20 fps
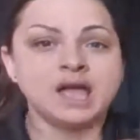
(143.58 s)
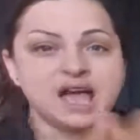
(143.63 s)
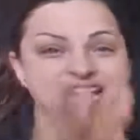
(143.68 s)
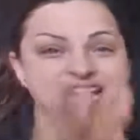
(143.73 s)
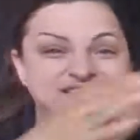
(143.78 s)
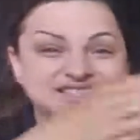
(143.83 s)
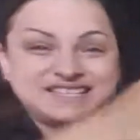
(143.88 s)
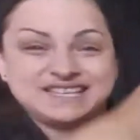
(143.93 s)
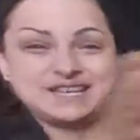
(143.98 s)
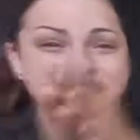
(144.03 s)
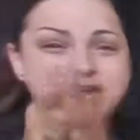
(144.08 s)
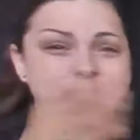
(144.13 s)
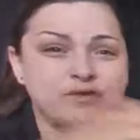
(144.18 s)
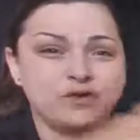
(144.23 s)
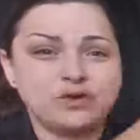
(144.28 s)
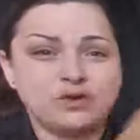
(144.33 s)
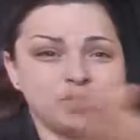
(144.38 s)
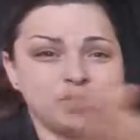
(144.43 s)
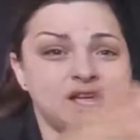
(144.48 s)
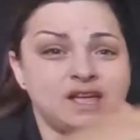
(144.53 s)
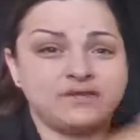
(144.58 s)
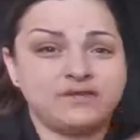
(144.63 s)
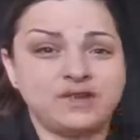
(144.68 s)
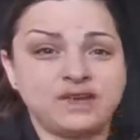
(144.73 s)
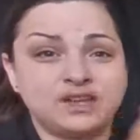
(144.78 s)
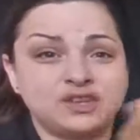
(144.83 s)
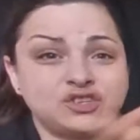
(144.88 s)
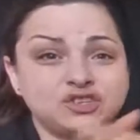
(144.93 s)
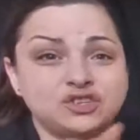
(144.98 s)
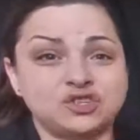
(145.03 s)
silvery
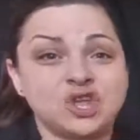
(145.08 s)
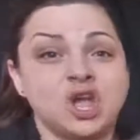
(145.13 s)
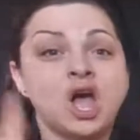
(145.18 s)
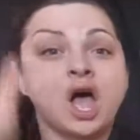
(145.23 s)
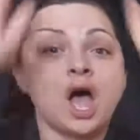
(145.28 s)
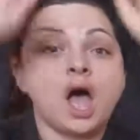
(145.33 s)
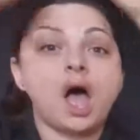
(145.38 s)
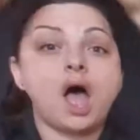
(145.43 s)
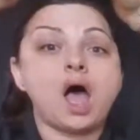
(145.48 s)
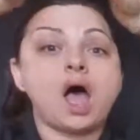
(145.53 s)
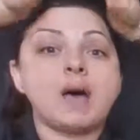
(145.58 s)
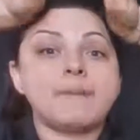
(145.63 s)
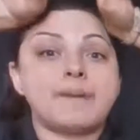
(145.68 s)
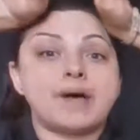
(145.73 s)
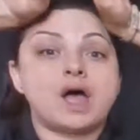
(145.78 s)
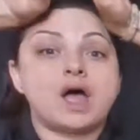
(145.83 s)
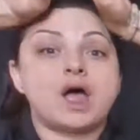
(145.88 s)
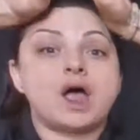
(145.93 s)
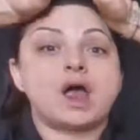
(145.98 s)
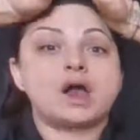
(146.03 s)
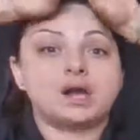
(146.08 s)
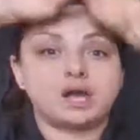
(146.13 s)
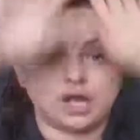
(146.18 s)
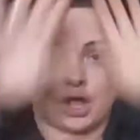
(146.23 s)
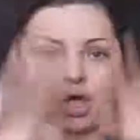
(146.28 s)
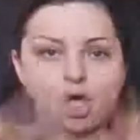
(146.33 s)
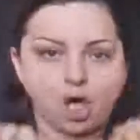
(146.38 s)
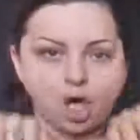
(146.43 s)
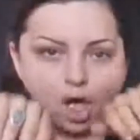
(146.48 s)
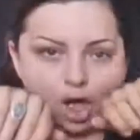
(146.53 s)
fish, a bunny,
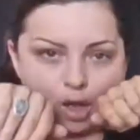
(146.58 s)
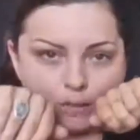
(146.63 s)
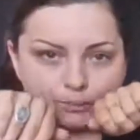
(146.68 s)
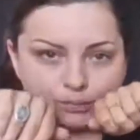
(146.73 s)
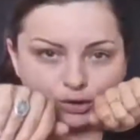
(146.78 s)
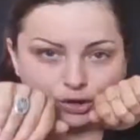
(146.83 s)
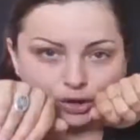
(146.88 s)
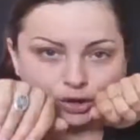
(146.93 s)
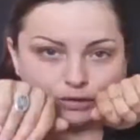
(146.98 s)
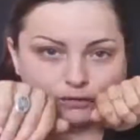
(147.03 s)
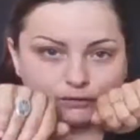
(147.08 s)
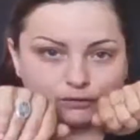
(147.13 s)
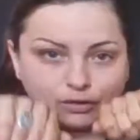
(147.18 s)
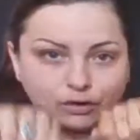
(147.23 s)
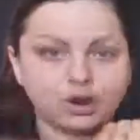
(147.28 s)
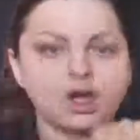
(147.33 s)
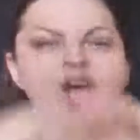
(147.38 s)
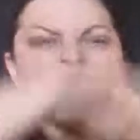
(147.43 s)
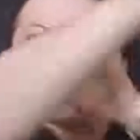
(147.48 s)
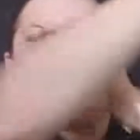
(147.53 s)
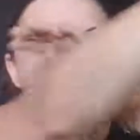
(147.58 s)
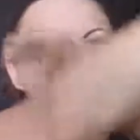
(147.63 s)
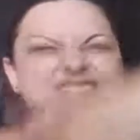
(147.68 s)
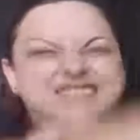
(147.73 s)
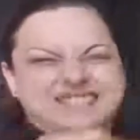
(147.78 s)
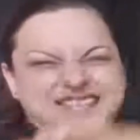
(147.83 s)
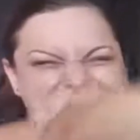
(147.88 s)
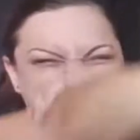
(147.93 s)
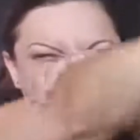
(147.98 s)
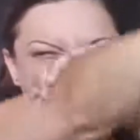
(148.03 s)
a beaver, a
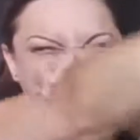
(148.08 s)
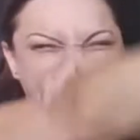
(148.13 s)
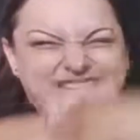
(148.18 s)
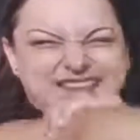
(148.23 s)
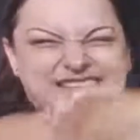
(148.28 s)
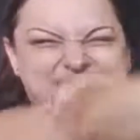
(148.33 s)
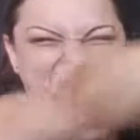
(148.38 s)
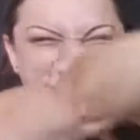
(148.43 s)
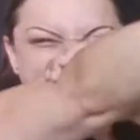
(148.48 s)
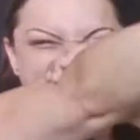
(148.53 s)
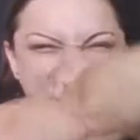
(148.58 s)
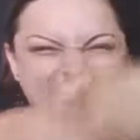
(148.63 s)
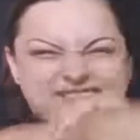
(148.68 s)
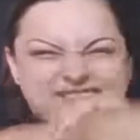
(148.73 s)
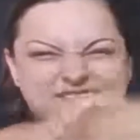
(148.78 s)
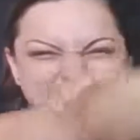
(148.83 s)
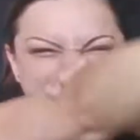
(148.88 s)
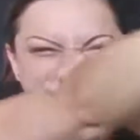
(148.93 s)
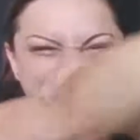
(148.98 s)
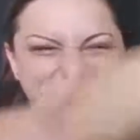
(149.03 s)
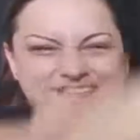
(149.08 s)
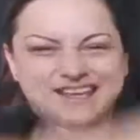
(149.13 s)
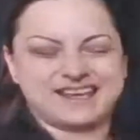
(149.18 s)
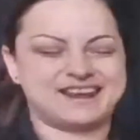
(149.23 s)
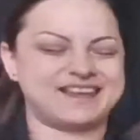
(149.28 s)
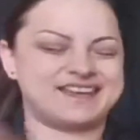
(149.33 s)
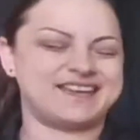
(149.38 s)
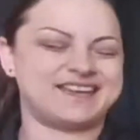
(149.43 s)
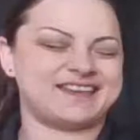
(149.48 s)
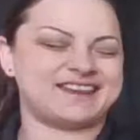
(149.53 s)
silly elephant. Da
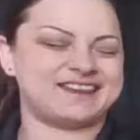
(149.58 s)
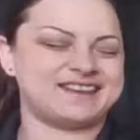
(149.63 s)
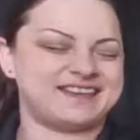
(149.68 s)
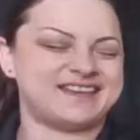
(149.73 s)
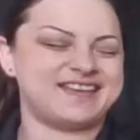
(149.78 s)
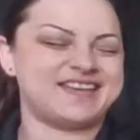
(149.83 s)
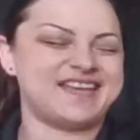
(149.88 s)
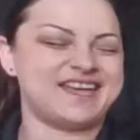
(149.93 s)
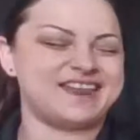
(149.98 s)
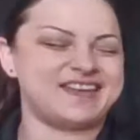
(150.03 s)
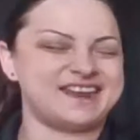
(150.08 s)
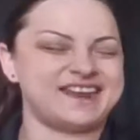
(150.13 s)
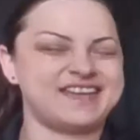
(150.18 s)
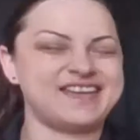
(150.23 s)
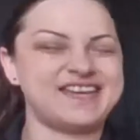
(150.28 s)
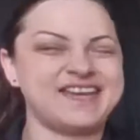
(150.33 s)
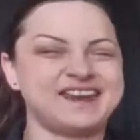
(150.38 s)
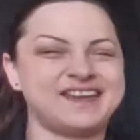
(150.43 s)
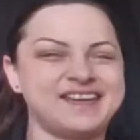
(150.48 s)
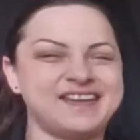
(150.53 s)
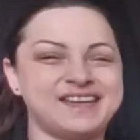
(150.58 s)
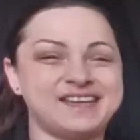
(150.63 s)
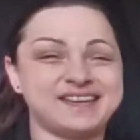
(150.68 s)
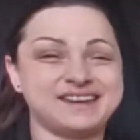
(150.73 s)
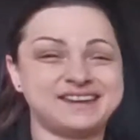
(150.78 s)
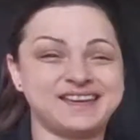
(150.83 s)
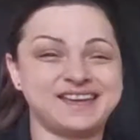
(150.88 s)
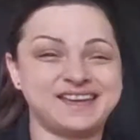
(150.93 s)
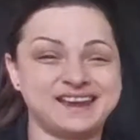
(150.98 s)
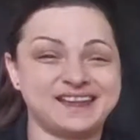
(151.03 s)
da da da da
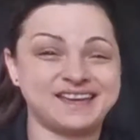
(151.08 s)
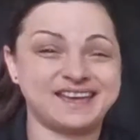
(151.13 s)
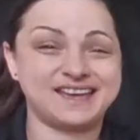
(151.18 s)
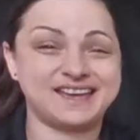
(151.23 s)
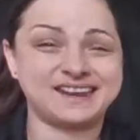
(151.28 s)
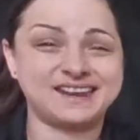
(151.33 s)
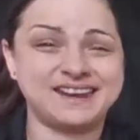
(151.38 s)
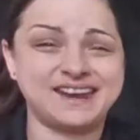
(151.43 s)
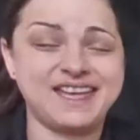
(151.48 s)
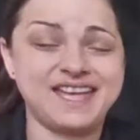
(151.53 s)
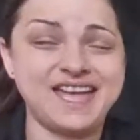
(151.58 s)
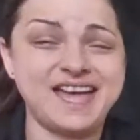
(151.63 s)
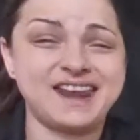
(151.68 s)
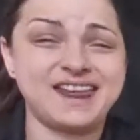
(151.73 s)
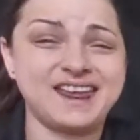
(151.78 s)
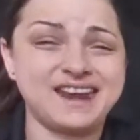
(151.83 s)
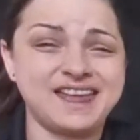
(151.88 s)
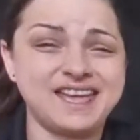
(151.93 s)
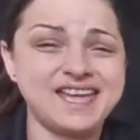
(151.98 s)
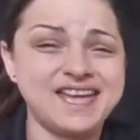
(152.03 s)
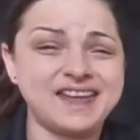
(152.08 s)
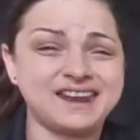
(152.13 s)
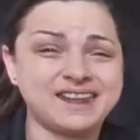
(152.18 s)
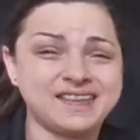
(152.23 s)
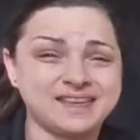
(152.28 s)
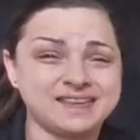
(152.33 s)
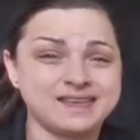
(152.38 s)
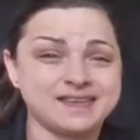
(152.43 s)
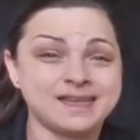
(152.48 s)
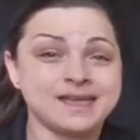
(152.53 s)
da da da da da da.
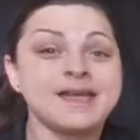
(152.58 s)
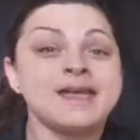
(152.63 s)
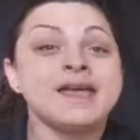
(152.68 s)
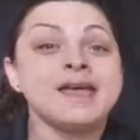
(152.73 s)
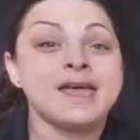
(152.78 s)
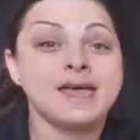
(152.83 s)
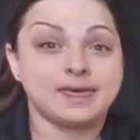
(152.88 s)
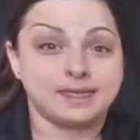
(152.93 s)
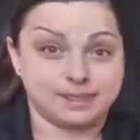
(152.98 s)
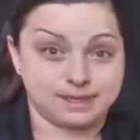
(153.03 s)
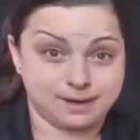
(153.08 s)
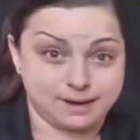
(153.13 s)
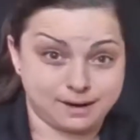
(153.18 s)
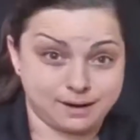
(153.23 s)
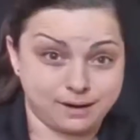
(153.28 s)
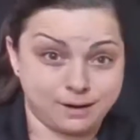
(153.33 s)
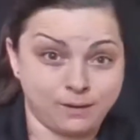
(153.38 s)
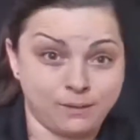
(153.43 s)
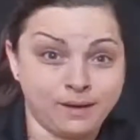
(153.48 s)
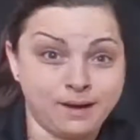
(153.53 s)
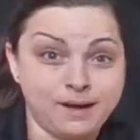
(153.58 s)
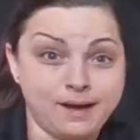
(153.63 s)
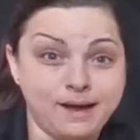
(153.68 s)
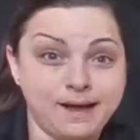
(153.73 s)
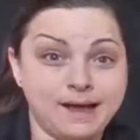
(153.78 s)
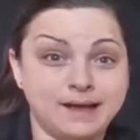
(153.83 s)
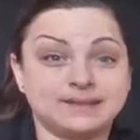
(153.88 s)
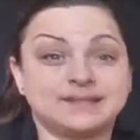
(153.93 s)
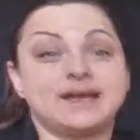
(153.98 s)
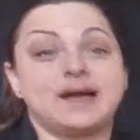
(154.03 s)
There
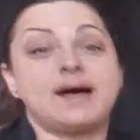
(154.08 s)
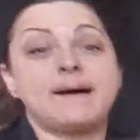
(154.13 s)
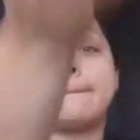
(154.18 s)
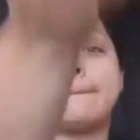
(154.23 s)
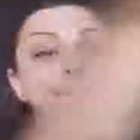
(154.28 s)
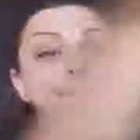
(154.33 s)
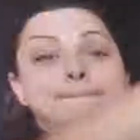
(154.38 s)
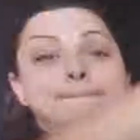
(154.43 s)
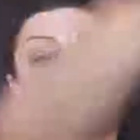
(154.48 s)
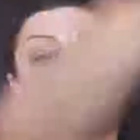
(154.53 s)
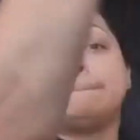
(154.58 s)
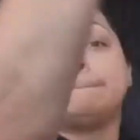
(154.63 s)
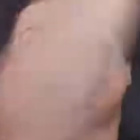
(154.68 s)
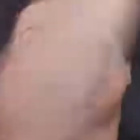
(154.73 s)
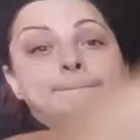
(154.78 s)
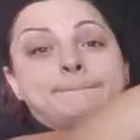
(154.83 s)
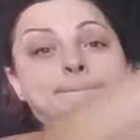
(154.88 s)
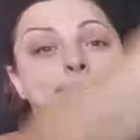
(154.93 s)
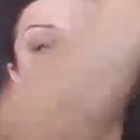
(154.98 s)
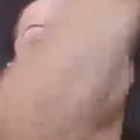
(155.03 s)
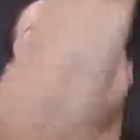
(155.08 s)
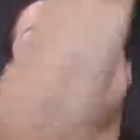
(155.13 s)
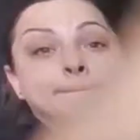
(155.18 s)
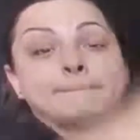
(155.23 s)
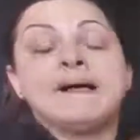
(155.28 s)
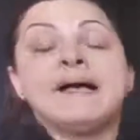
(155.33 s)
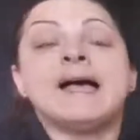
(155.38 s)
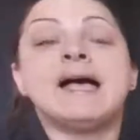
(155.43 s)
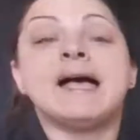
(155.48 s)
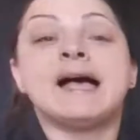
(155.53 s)
was a
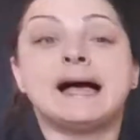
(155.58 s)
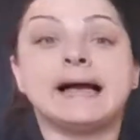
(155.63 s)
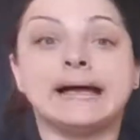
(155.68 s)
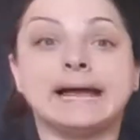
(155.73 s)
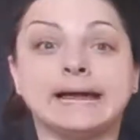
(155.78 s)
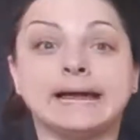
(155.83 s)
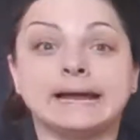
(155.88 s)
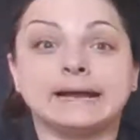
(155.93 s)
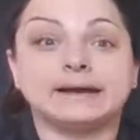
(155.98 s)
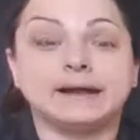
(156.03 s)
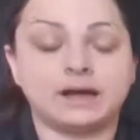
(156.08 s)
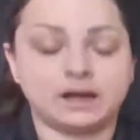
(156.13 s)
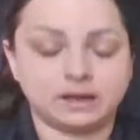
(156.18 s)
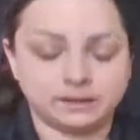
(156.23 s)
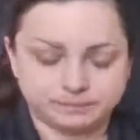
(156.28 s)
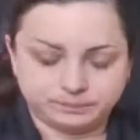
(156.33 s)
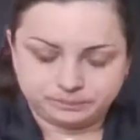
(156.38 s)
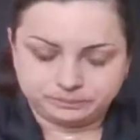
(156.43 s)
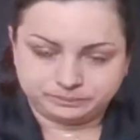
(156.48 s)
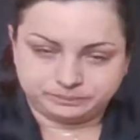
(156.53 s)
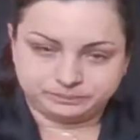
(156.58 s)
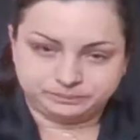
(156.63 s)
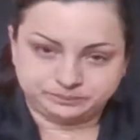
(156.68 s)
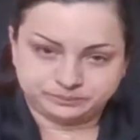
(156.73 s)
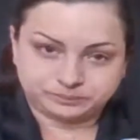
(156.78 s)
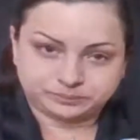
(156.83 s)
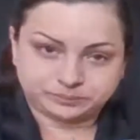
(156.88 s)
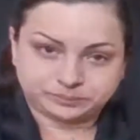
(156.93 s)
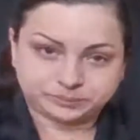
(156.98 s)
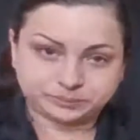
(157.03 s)
and
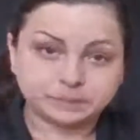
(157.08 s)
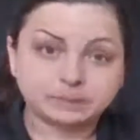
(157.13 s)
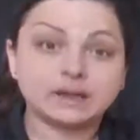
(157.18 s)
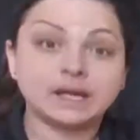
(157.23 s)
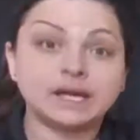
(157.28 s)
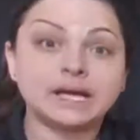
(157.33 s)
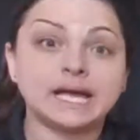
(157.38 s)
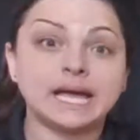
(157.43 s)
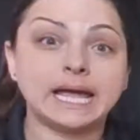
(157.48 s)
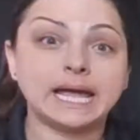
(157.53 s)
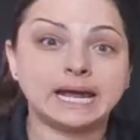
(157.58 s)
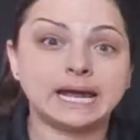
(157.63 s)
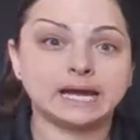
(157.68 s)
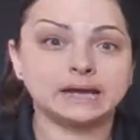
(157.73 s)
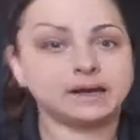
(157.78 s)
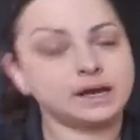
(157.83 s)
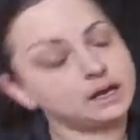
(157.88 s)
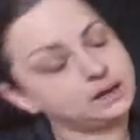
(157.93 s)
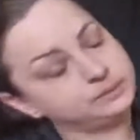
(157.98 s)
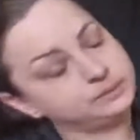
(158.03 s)
and